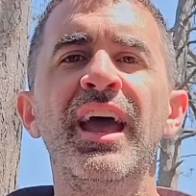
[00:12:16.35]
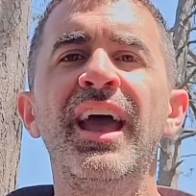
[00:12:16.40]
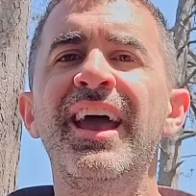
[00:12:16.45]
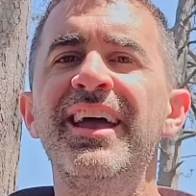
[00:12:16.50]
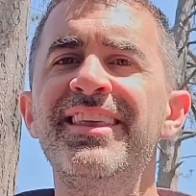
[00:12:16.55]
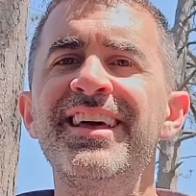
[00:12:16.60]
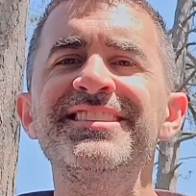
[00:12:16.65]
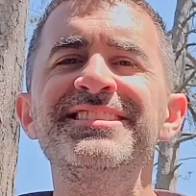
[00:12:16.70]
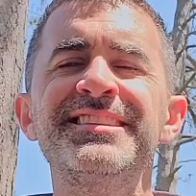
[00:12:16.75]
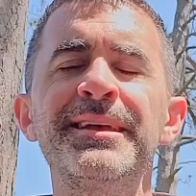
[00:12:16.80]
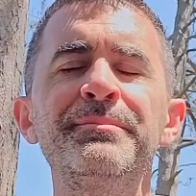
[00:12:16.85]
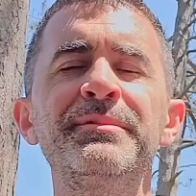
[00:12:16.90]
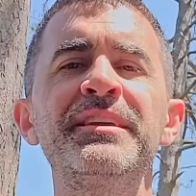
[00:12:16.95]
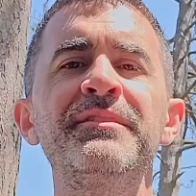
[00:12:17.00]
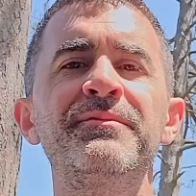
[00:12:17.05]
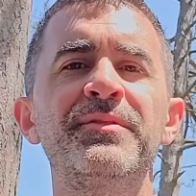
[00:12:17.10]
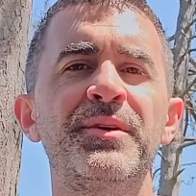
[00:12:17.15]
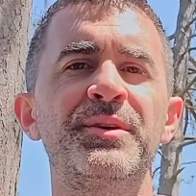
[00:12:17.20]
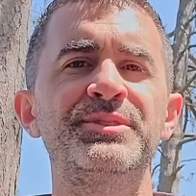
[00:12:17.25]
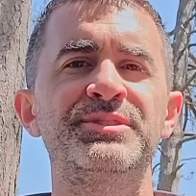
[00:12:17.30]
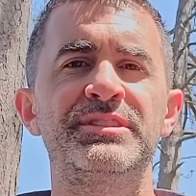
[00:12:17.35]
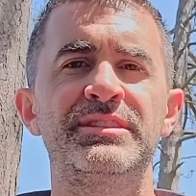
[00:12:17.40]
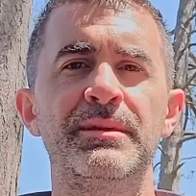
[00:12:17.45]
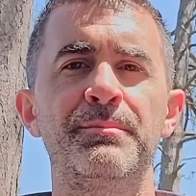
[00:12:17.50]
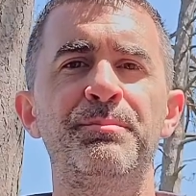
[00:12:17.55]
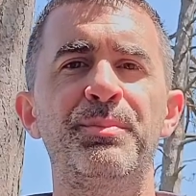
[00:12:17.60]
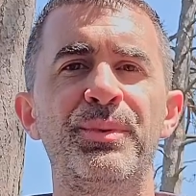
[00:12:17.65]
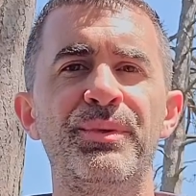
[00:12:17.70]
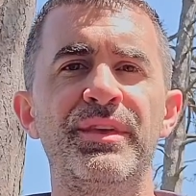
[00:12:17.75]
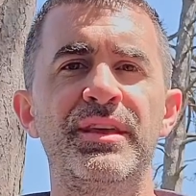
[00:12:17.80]
And that's something very
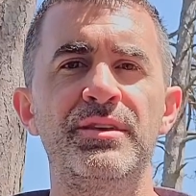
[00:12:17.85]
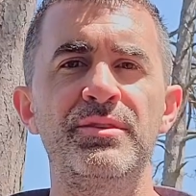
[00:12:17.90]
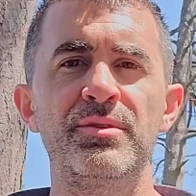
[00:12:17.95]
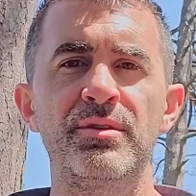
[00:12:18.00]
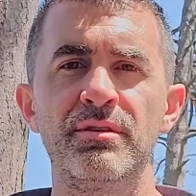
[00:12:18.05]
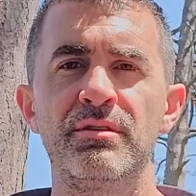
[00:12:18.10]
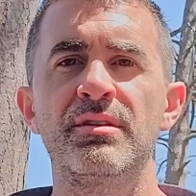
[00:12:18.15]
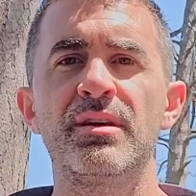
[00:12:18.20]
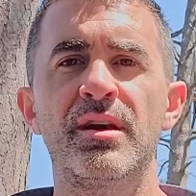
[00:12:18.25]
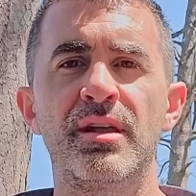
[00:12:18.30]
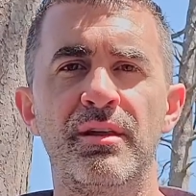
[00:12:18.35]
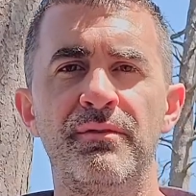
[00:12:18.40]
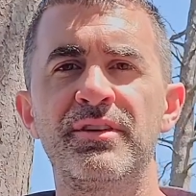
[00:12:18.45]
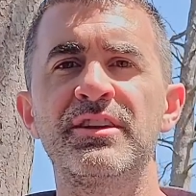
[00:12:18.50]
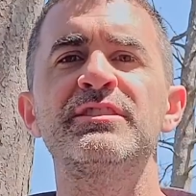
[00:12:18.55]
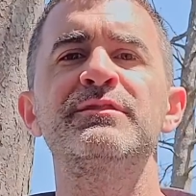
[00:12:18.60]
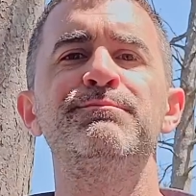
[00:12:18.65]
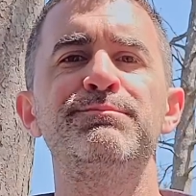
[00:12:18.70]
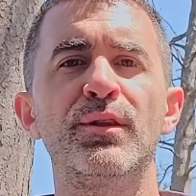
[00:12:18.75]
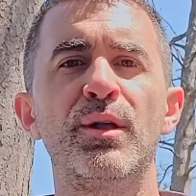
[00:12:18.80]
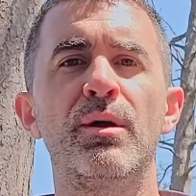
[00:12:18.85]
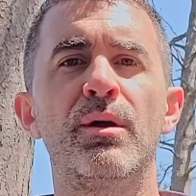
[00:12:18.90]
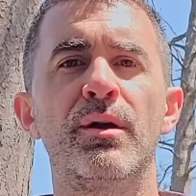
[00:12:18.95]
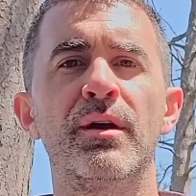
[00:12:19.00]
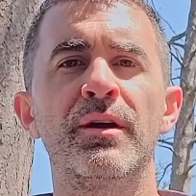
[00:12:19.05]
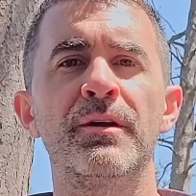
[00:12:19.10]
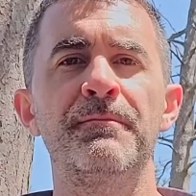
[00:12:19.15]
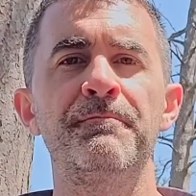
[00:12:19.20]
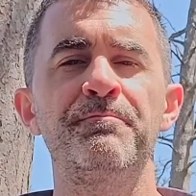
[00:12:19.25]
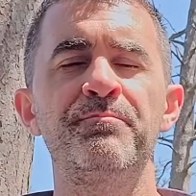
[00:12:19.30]
simple that you can kind of
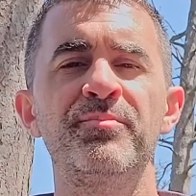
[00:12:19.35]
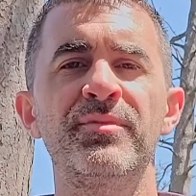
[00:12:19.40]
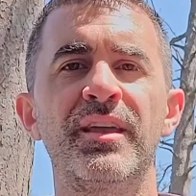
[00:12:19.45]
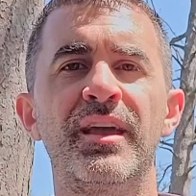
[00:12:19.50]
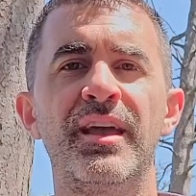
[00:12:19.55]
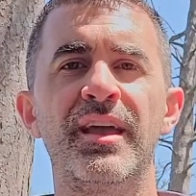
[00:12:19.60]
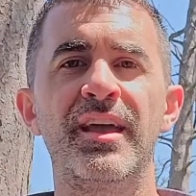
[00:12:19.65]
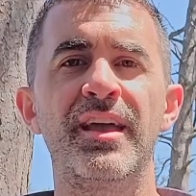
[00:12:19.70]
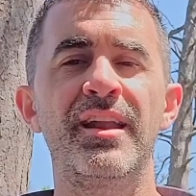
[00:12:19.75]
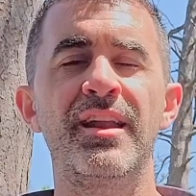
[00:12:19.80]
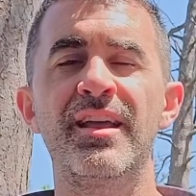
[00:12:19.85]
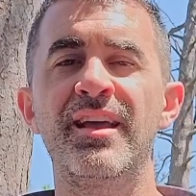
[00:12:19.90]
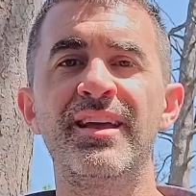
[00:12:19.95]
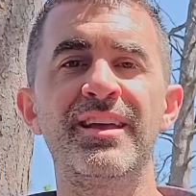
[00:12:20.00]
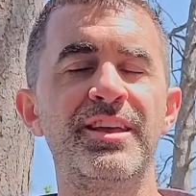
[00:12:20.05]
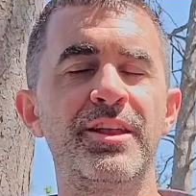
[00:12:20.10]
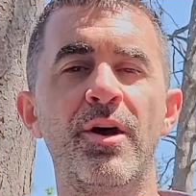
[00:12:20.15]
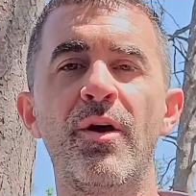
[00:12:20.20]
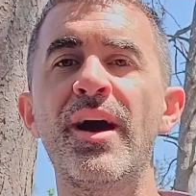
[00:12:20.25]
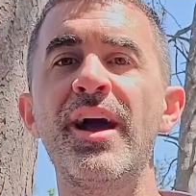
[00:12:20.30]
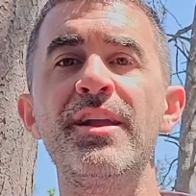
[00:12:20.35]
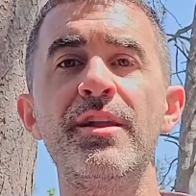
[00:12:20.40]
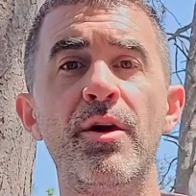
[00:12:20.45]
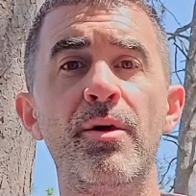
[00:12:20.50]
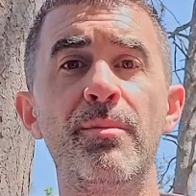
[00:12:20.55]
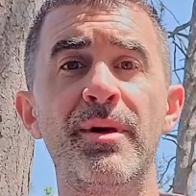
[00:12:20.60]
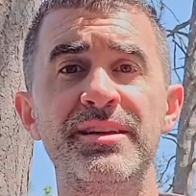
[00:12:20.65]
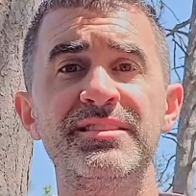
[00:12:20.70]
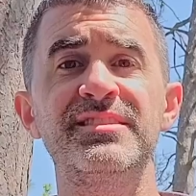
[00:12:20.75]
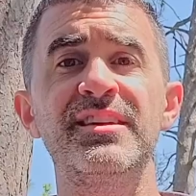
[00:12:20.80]
explore. And you know, I know
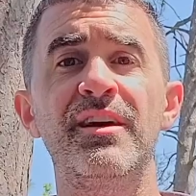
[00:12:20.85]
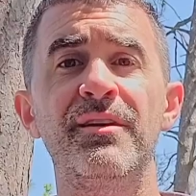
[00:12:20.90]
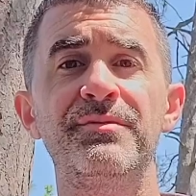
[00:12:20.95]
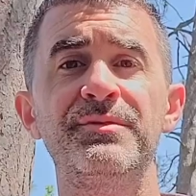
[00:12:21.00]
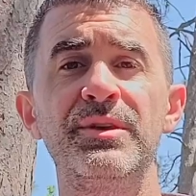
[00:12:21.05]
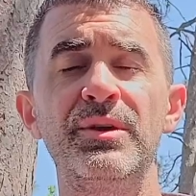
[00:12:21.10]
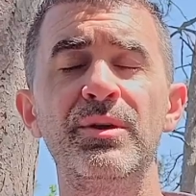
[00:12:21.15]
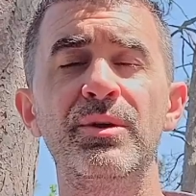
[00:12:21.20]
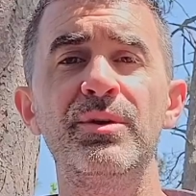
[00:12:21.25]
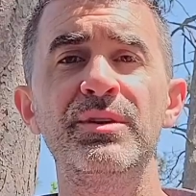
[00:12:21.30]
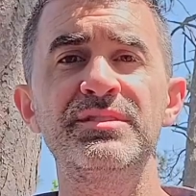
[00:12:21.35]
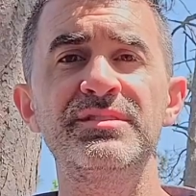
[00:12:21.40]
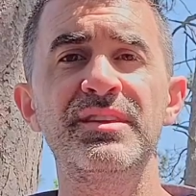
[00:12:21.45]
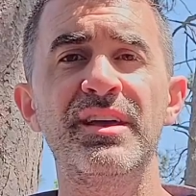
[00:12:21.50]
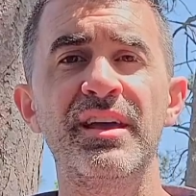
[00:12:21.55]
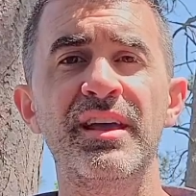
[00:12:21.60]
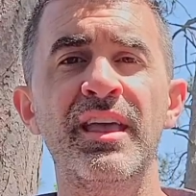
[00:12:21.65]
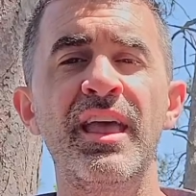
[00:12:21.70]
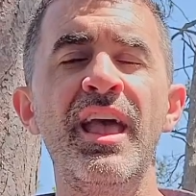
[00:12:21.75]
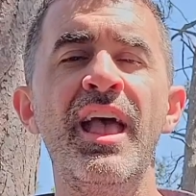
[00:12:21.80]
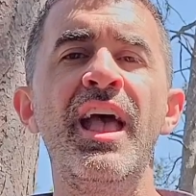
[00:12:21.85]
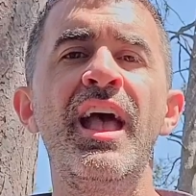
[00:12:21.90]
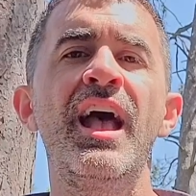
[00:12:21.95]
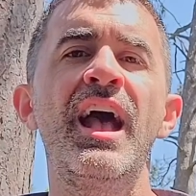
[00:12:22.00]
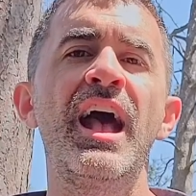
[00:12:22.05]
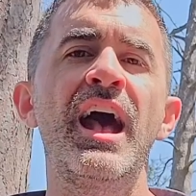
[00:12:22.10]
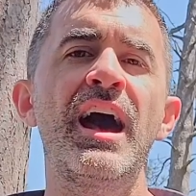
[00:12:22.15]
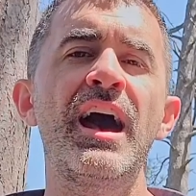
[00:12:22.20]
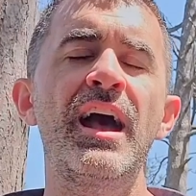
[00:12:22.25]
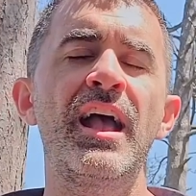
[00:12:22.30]
myself too. It's like
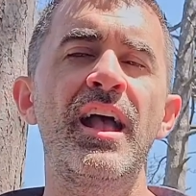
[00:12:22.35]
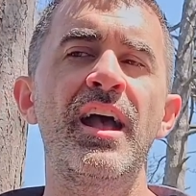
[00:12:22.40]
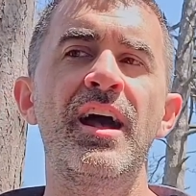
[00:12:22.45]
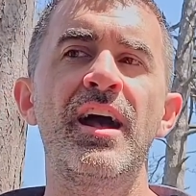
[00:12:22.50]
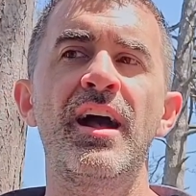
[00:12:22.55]
I